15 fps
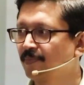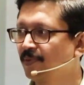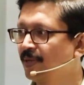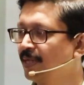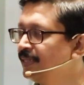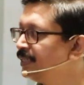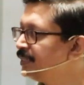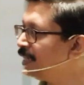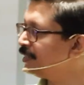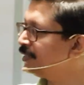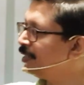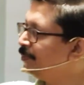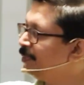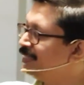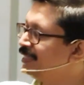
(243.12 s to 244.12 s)
Okay, these are
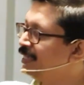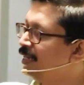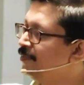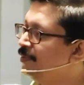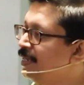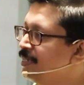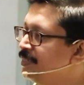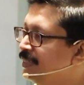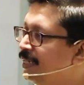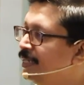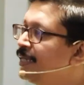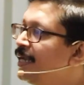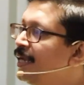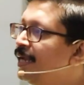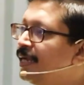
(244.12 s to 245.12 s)
the basically we can
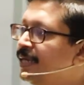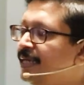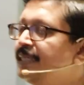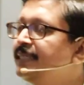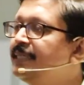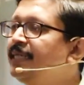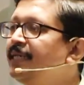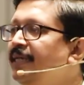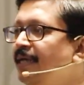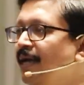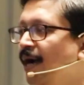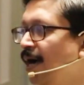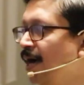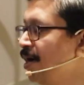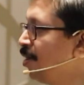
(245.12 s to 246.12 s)
say
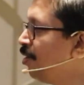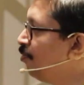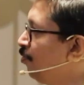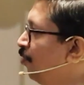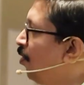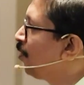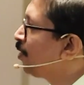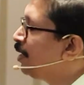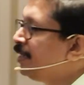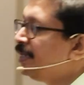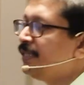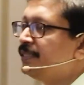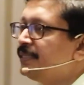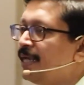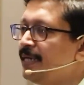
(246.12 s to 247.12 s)
criteria for
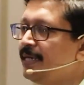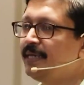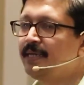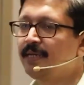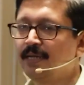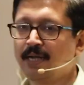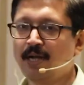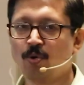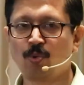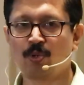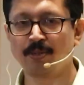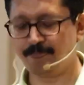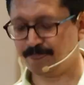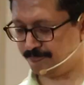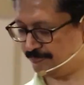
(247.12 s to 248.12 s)
designing
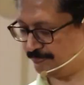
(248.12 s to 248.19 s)
outcome.